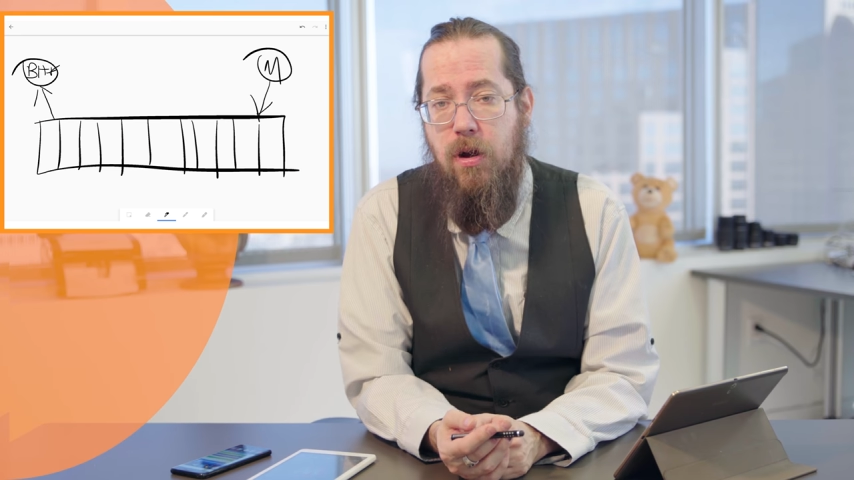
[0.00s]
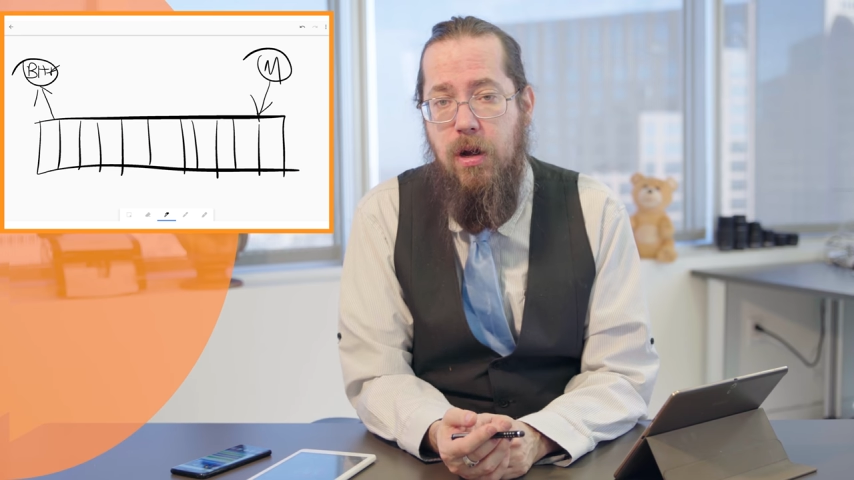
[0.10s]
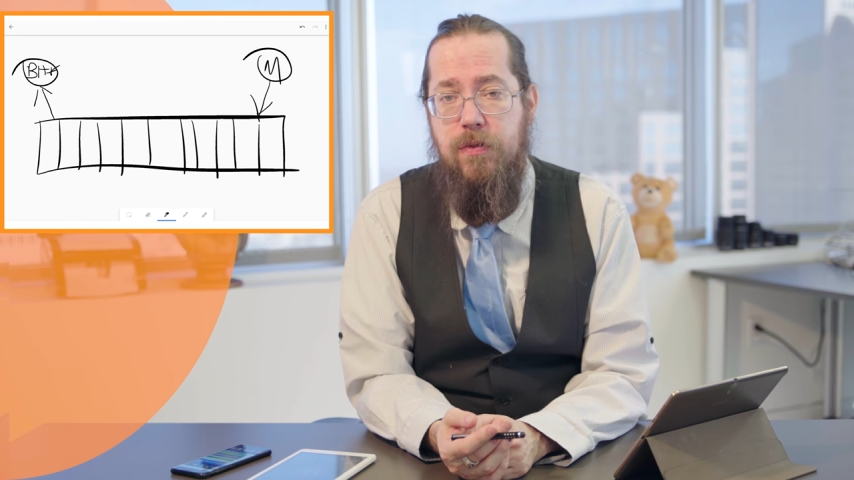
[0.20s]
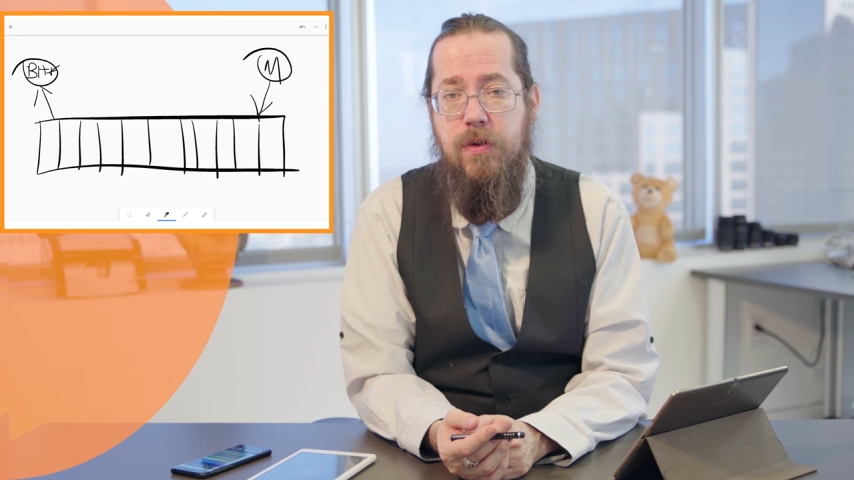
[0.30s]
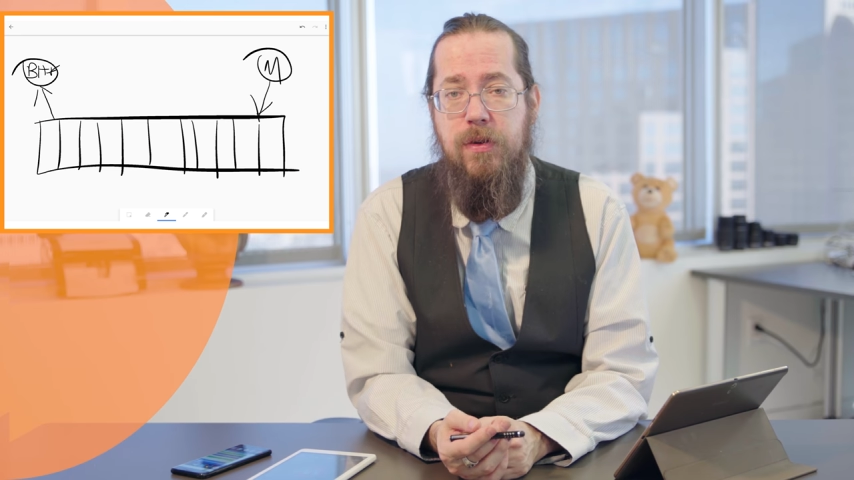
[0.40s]

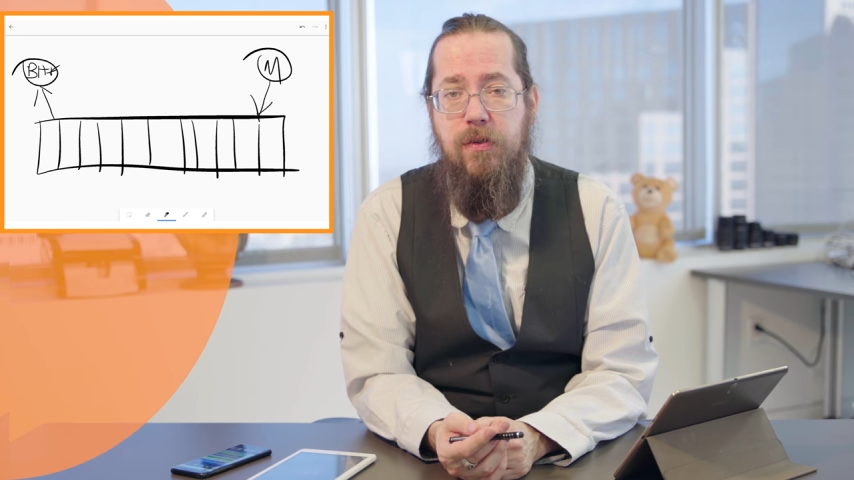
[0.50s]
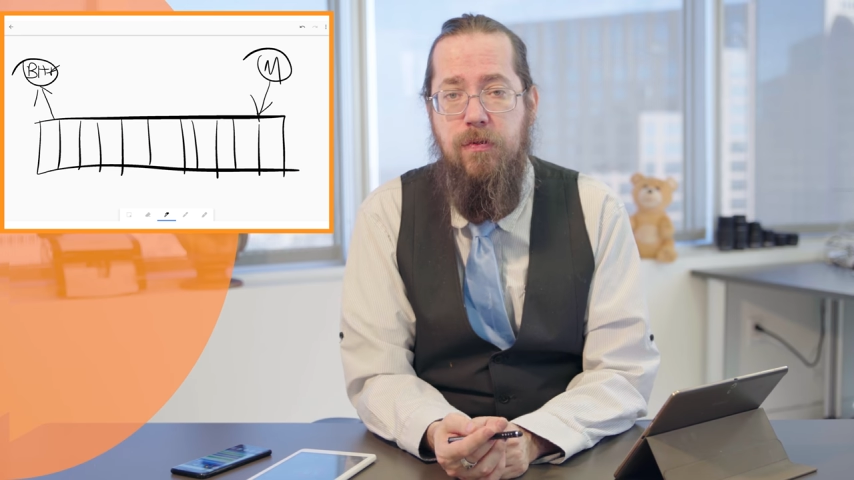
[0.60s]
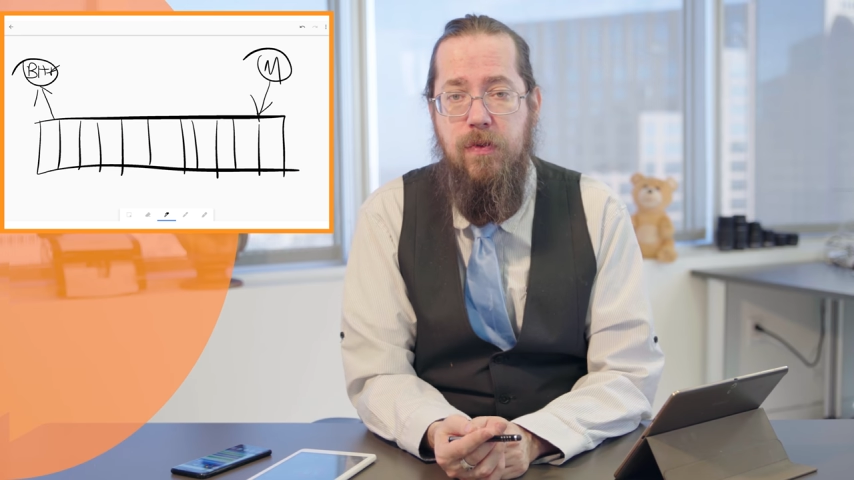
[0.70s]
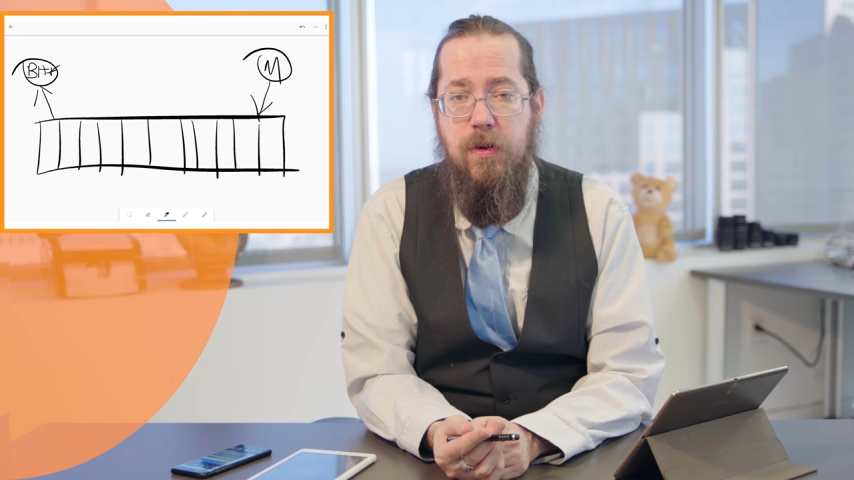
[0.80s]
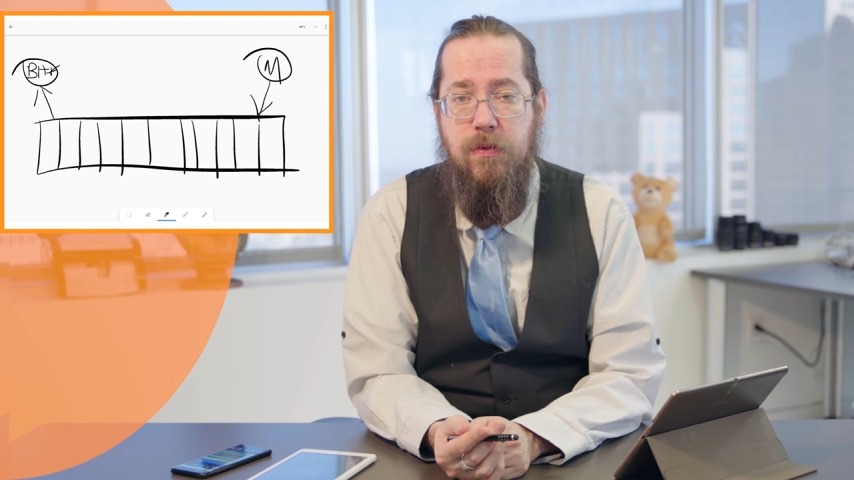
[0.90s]
hundreds
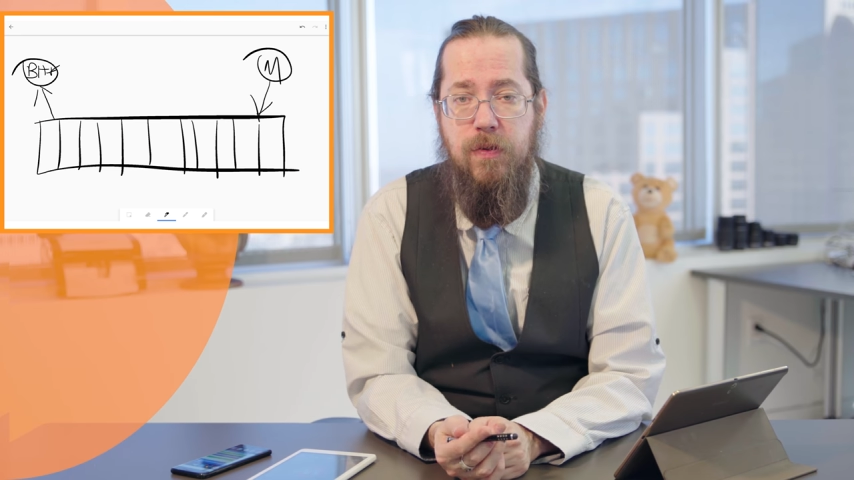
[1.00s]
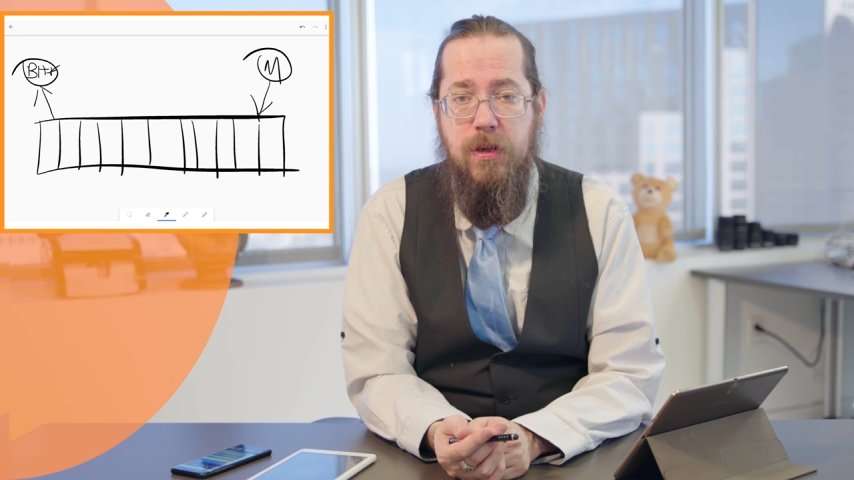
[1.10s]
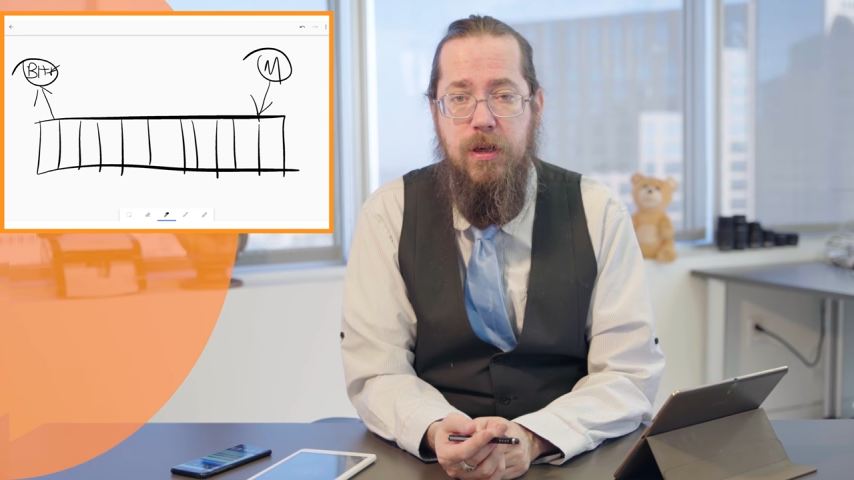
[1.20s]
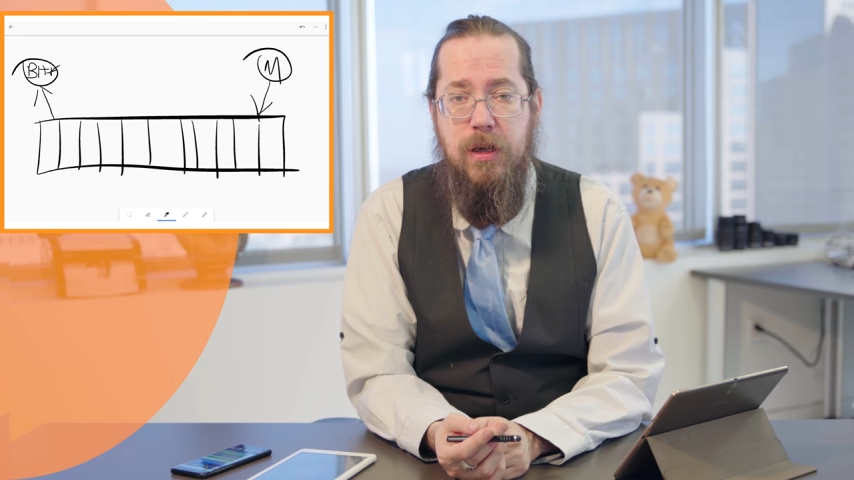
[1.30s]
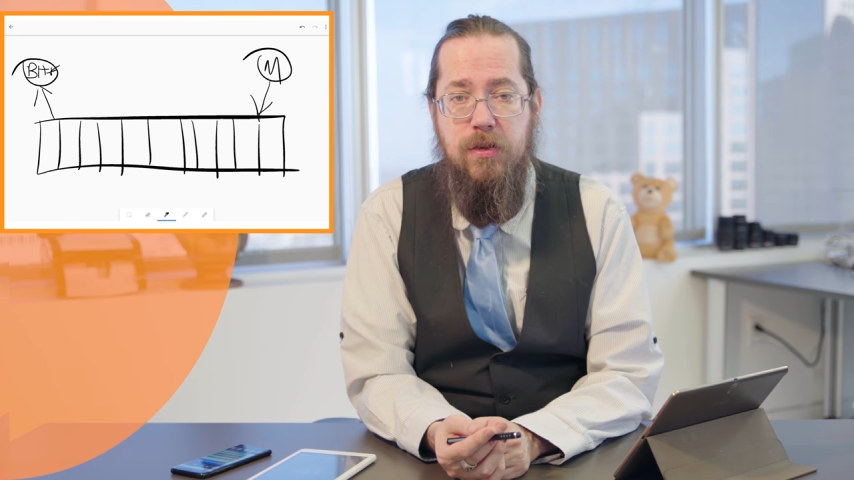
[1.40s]
of, of uh,